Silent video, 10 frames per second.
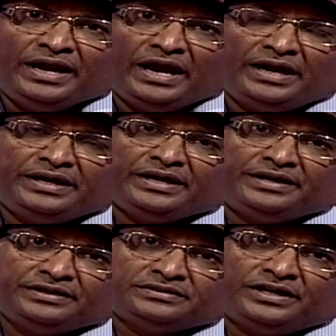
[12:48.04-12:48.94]
and
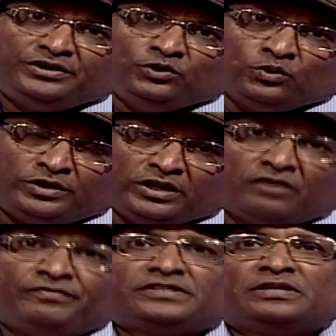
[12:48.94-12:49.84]
it is the duty
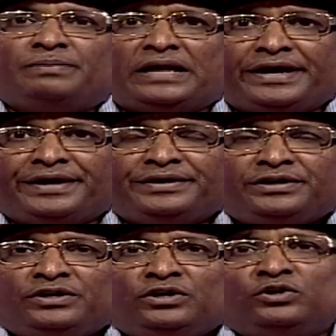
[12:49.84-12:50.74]
of a supplier
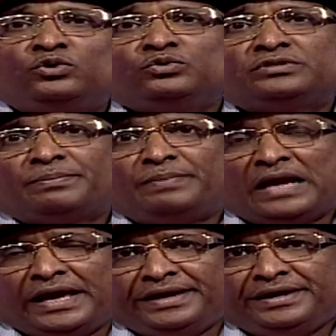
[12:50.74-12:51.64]
to
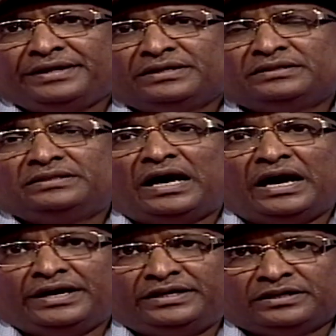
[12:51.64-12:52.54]
supply the
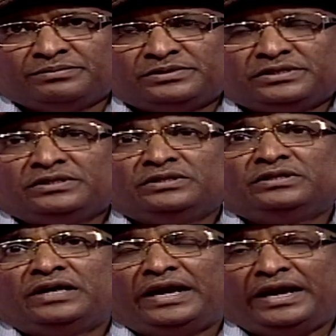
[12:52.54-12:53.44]
items
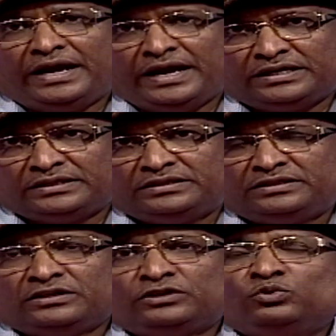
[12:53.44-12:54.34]
at,
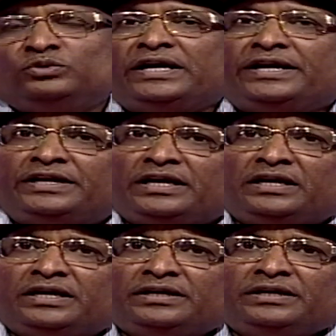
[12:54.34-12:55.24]
to the
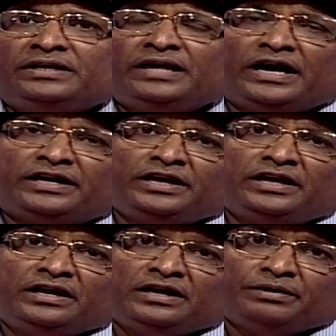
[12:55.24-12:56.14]
retailer at
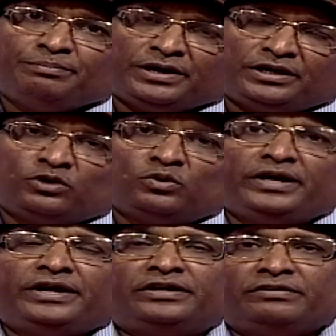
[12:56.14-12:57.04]
a
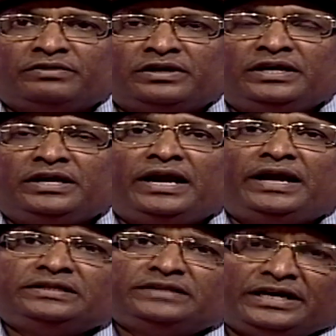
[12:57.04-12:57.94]
particular interval,
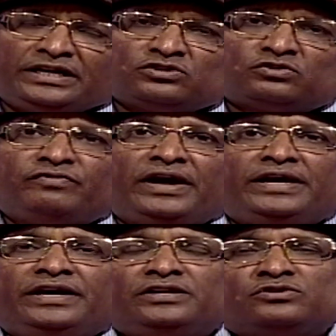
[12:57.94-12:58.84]
and that is why
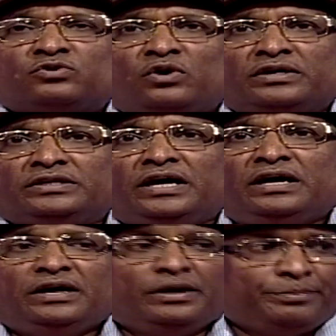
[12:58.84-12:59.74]
it is called the
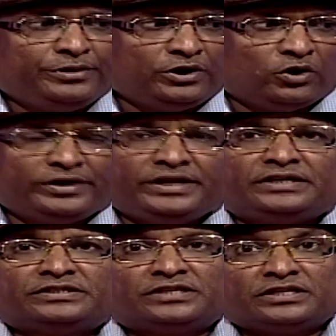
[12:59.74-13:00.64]

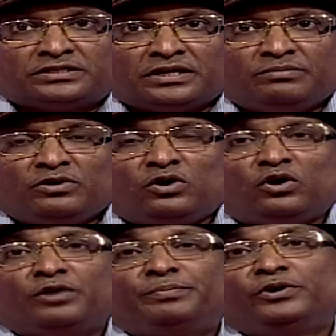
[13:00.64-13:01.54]
periodic system
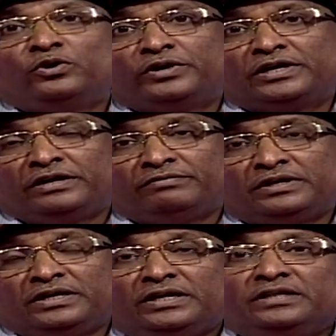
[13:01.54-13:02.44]
or periodic level.
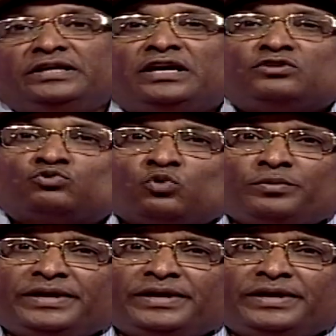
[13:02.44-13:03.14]
There are so